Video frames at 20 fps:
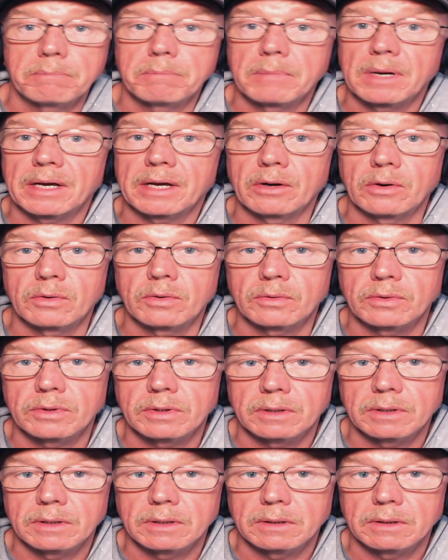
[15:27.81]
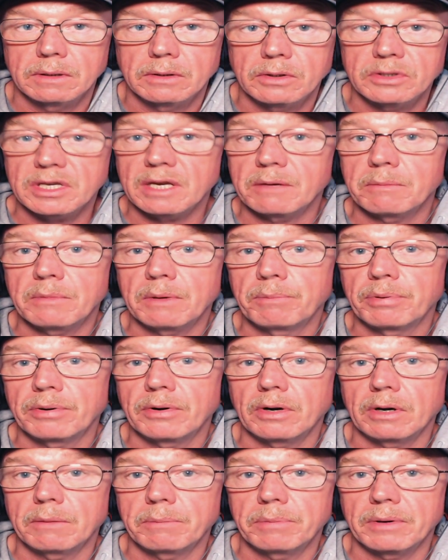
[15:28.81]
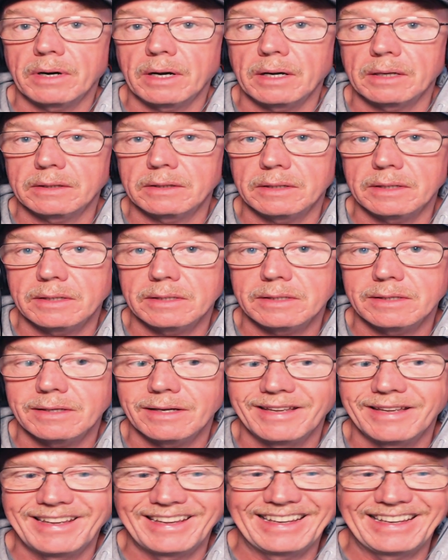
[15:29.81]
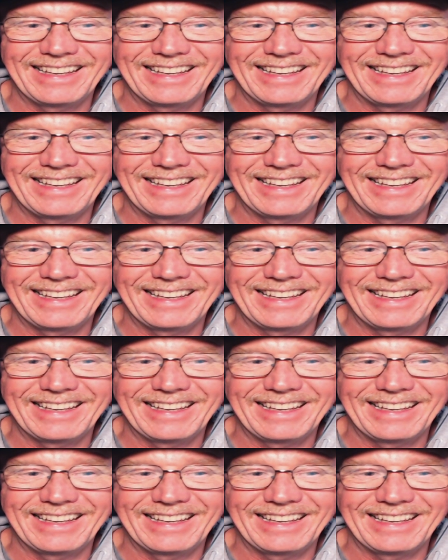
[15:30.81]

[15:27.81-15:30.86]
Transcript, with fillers: my own because I'm a proper artist.